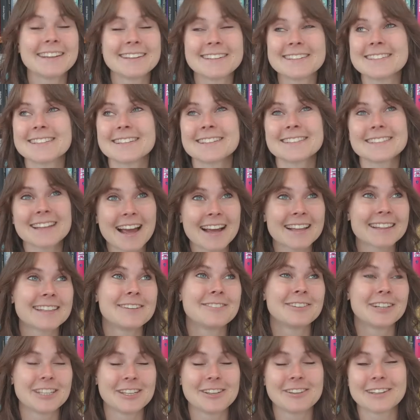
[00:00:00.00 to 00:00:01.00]
It is exactly
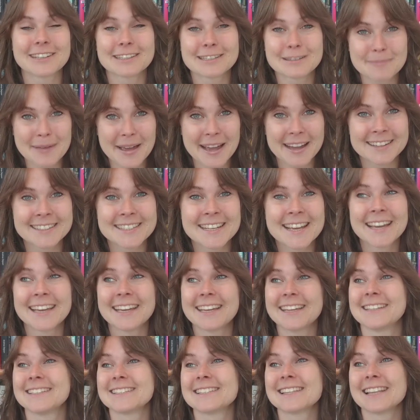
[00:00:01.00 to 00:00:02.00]
what you'd expect.
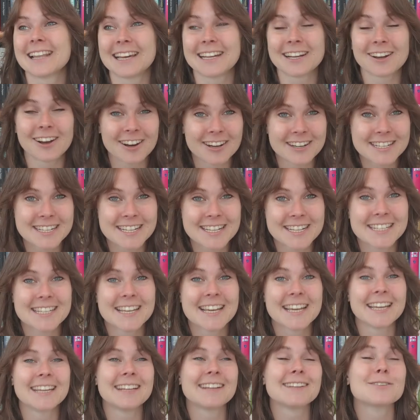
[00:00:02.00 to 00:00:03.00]
It is
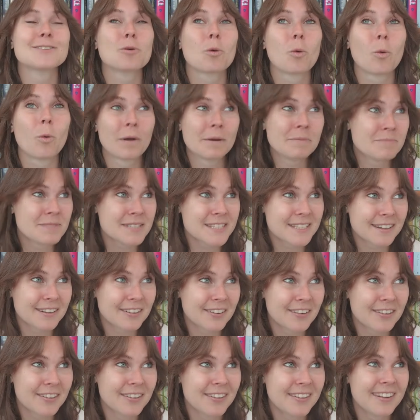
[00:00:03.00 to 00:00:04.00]
lighthearted. It is
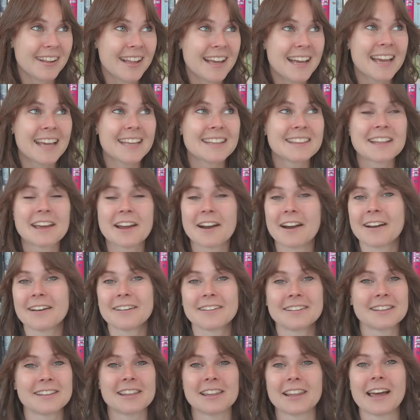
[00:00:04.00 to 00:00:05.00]
whimsical.
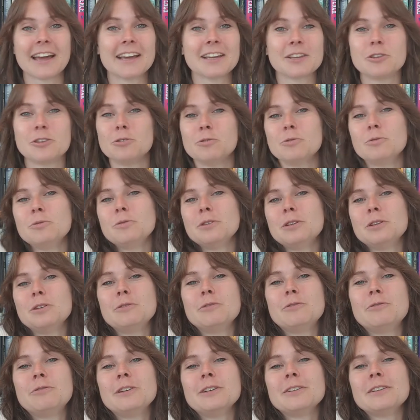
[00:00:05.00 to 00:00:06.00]
There, like,
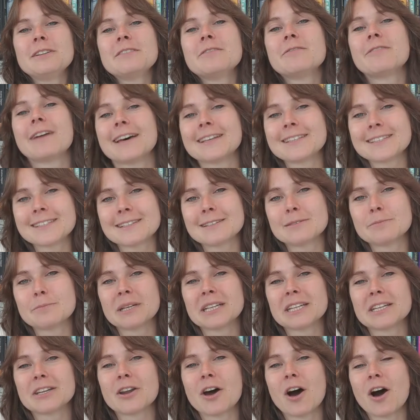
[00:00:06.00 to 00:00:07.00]
you feel invested,
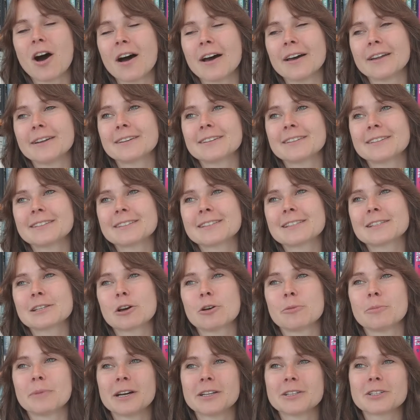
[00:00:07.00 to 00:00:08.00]
but not
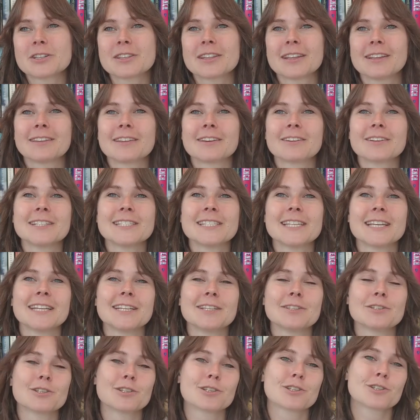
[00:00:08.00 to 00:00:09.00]
so much that there is
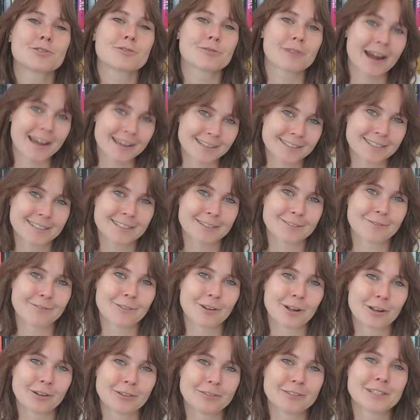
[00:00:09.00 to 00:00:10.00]
any stress
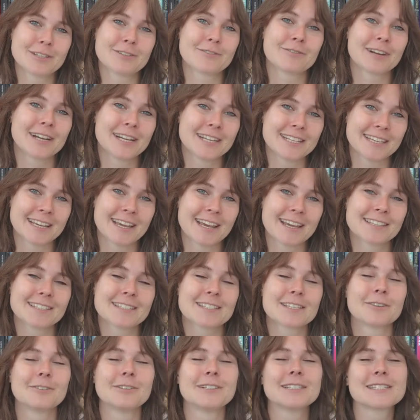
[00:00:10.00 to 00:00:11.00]
involved in reading
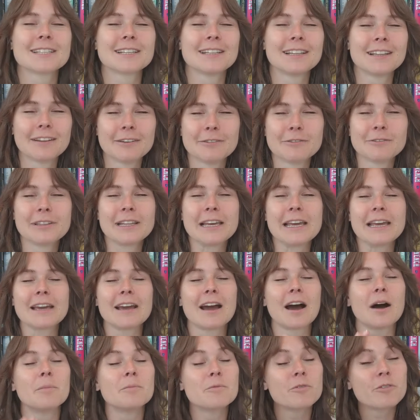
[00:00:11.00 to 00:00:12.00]
it, so it's a lovely
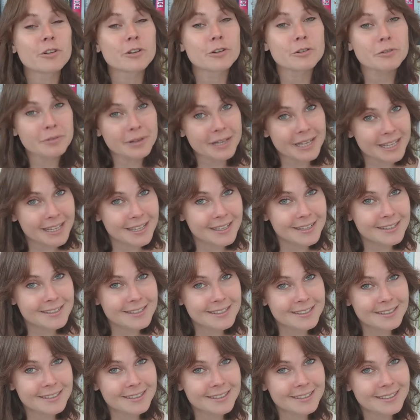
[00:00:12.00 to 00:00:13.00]
comfort
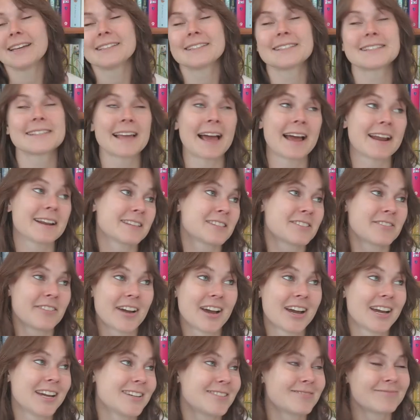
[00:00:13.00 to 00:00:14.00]
read. It's
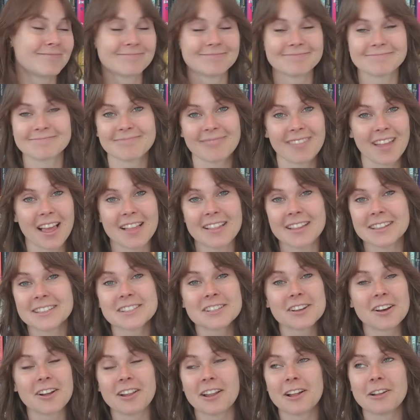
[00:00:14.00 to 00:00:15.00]
satisfying.
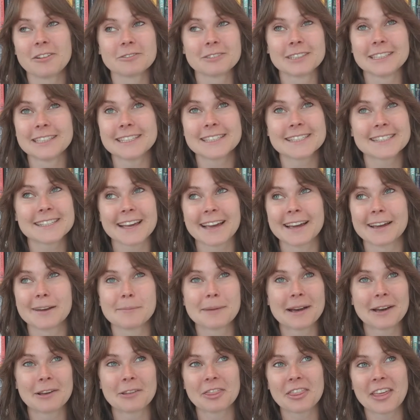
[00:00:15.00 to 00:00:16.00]
That's all I'll really say
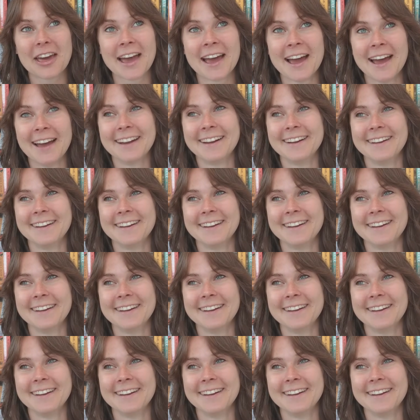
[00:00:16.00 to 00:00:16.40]
about that.